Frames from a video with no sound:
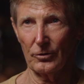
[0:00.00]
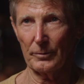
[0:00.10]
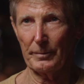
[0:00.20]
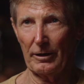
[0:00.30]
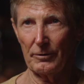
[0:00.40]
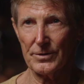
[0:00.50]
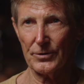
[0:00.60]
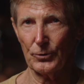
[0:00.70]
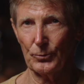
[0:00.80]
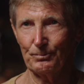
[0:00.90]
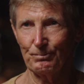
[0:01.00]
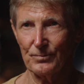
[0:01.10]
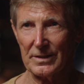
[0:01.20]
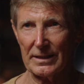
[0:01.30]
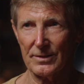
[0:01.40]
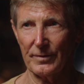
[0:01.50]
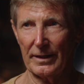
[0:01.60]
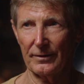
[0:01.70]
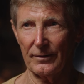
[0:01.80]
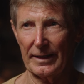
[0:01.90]
parents who just fit
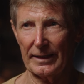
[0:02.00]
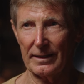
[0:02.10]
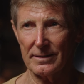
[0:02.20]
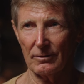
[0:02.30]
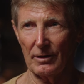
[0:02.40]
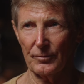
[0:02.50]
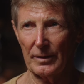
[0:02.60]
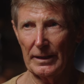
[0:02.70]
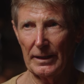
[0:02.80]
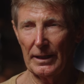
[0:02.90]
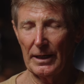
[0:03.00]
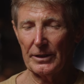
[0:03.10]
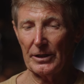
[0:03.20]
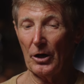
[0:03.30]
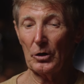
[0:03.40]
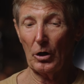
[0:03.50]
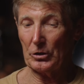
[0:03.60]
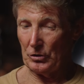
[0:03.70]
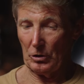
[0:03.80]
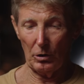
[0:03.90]
into their kids' life.
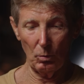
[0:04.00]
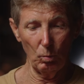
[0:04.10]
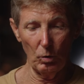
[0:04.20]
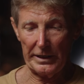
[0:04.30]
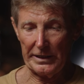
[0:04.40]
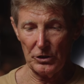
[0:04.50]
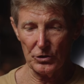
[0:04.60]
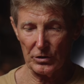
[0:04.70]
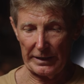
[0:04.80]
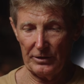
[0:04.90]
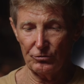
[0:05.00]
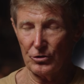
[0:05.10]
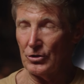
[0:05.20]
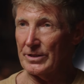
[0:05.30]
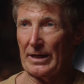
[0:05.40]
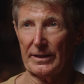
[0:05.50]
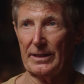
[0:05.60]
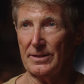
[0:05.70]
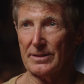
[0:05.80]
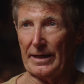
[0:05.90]
We used to introduce our
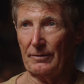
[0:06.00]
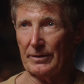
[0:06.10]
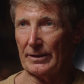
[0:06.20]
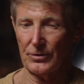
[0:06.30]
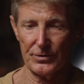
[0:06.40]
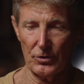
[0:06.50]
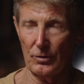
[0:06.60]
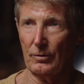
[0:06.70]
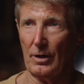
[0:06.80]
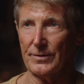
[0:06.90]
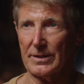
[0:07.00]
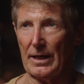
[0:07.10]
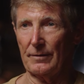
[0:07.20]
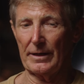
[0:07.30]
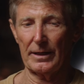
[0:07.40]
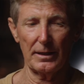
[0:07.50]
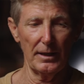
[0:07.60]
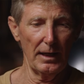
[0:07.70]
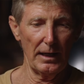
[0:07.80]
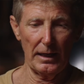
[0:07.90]
kids to everything, to surf life saving,
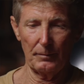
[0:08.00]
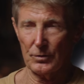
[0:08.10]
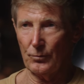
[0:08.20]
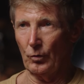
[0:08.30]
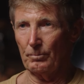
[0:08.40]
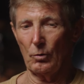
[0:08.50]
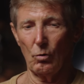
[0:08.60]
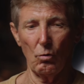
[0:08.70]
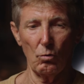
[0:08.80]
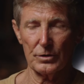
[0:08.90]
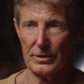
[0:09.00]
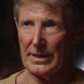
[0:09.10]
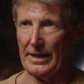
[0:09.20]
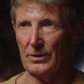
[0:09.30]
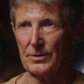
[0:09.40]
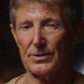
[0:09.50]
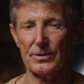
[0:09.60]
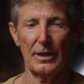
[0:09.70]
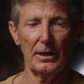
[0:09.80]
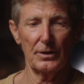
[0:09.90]
to football, to tennis,
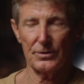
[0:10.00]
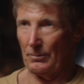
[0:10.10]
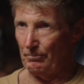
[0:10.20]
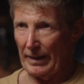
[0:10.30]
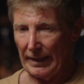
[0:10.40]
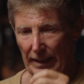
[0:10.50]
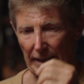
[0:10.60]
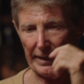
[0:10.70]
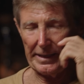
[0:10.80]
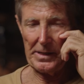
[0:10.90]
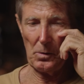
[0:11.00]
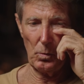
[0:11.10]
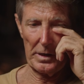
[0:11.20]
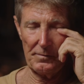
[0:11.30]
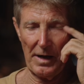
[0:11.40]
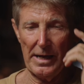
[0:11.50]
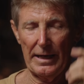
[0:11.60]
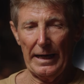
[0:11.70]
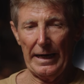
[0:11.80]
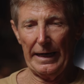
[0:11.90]
to ballet, whatever.
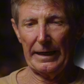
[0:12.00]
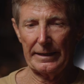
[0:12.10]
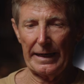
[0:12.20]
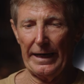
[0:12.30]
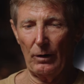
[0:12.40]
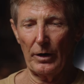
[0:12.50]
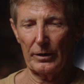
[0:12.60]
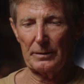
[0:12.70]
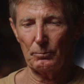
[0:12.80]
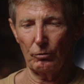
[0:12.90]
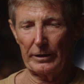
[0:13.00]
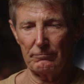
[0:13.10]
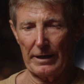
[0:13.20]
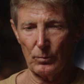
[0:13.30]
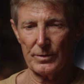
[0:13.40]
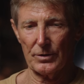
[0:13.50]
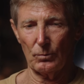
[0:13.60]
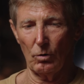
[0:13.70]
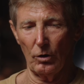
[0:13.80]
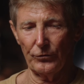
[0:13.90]
And our only prerequisite
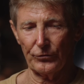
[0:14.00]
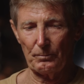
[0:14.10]
was,